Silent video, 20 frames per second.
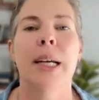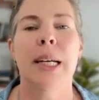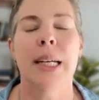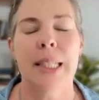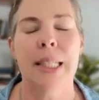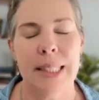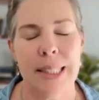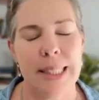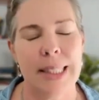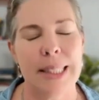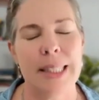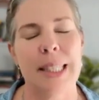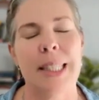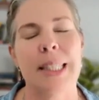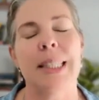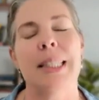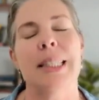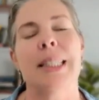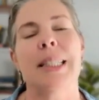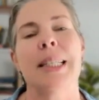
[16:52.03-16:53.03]

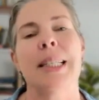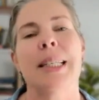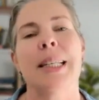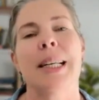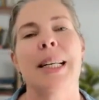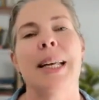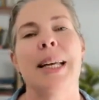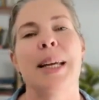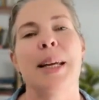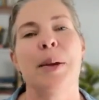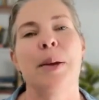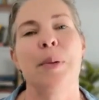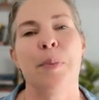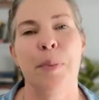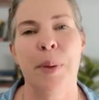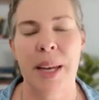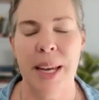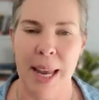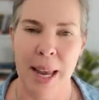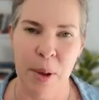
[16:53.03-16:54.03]
consistently
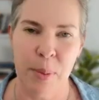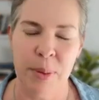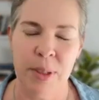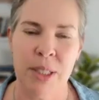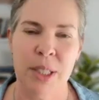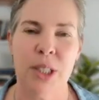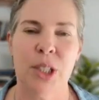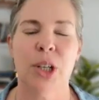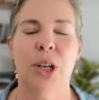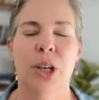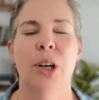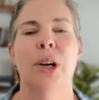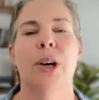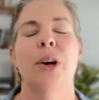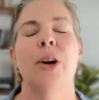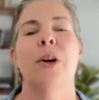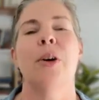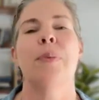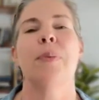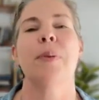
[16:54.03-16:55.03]
being able to turn
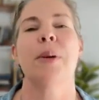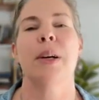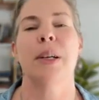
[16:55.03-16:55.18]
up,